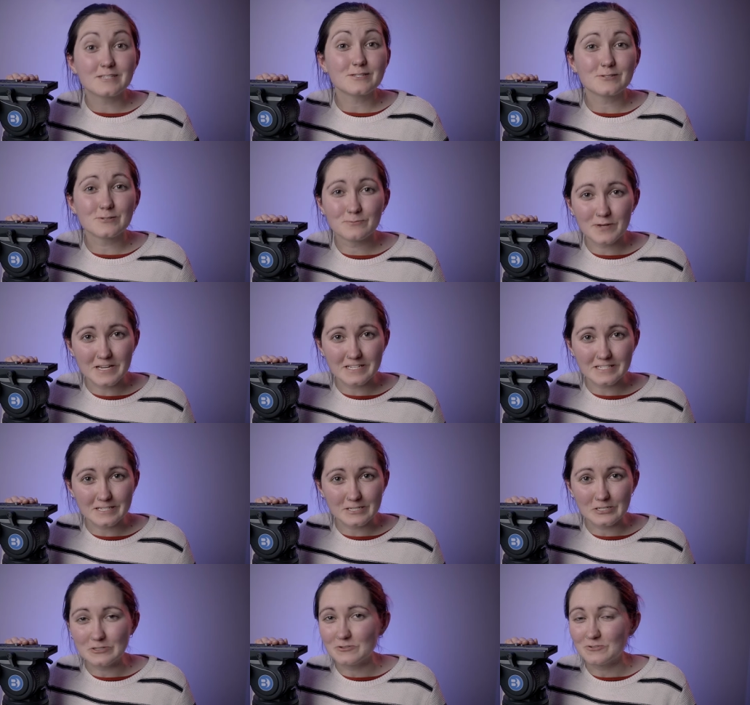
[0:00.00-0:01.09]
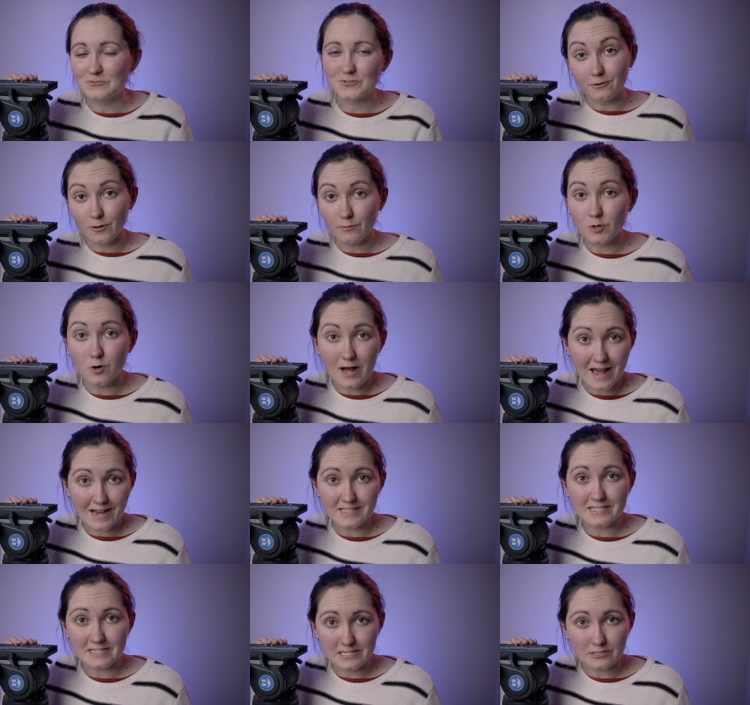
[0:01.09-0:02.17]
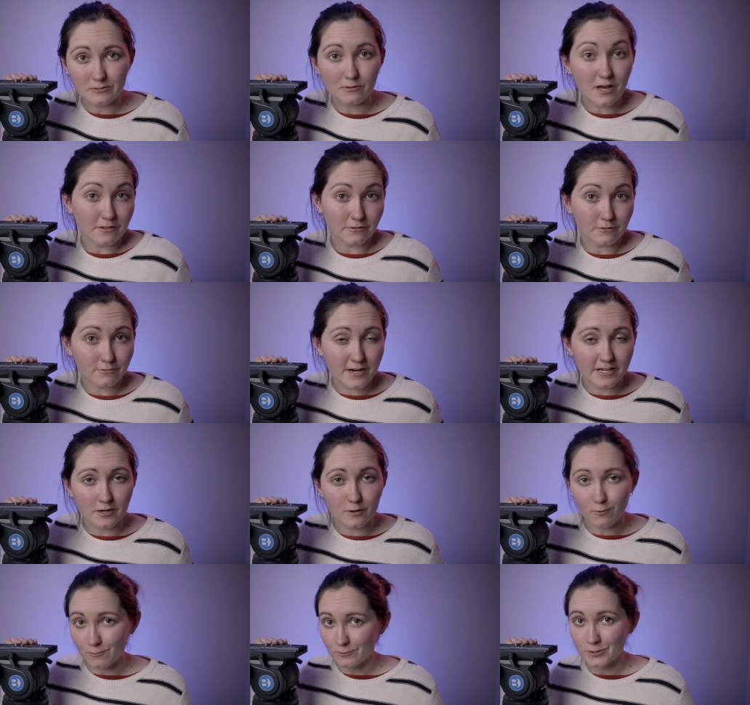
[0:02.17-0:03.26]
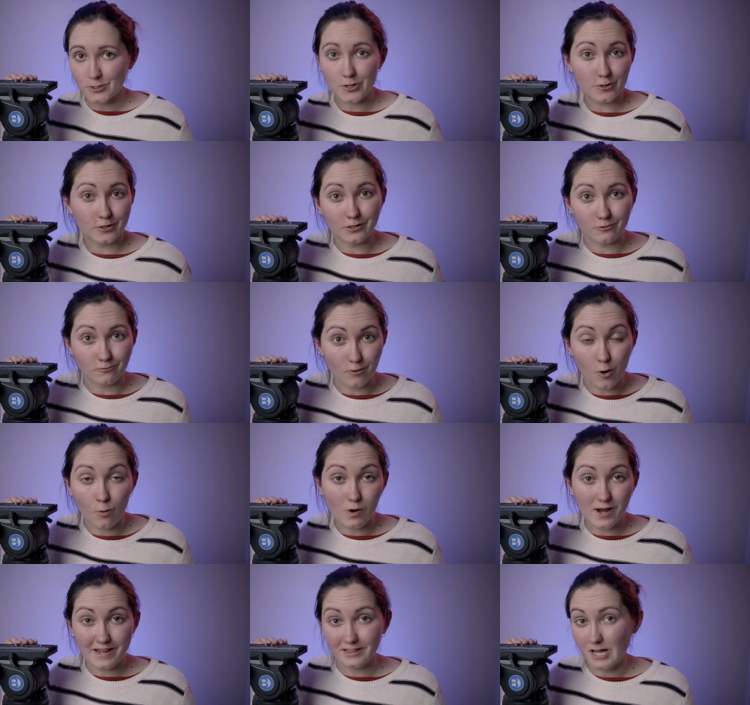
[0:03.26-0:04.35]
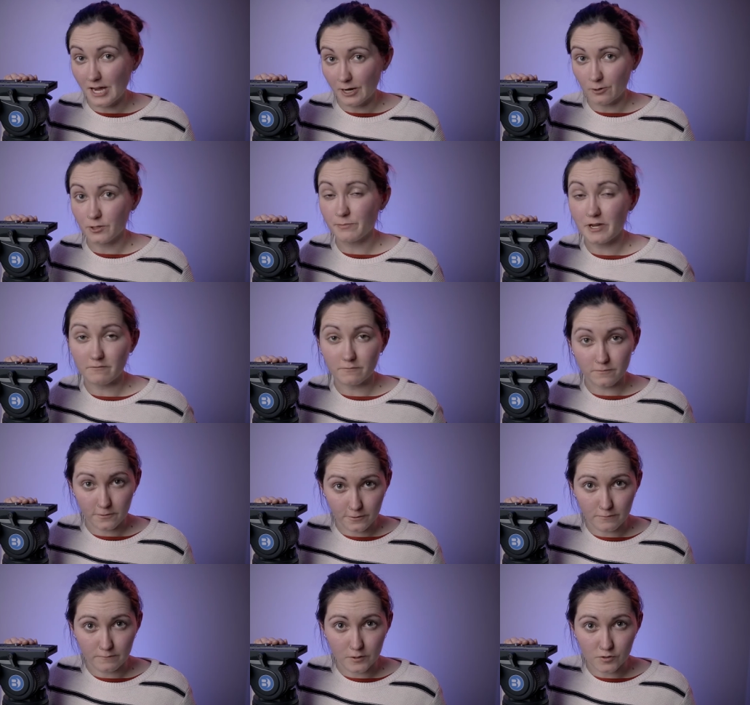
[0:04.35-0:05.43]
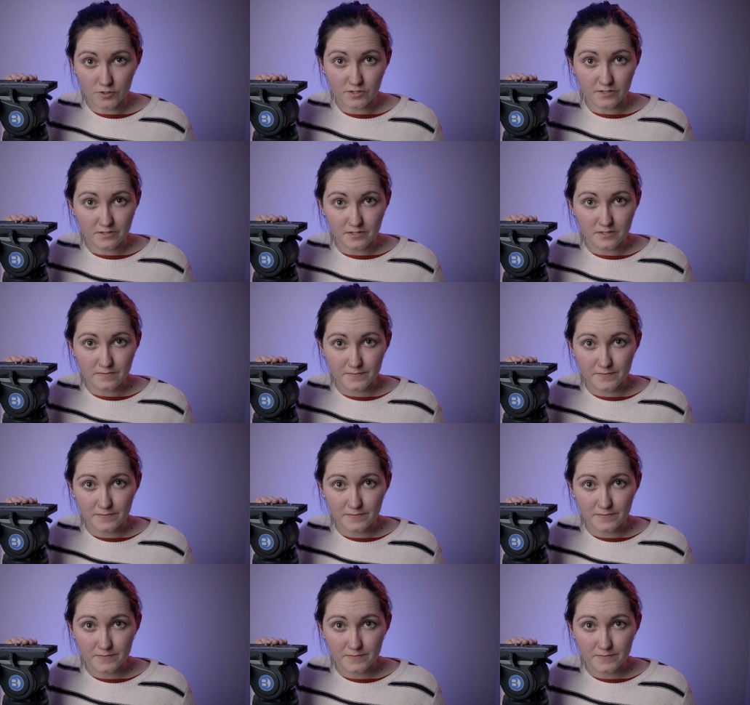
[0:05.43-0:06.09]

is super easy to use. No more accidental unthreading or turning the wrong way like on the Manfrotto versions.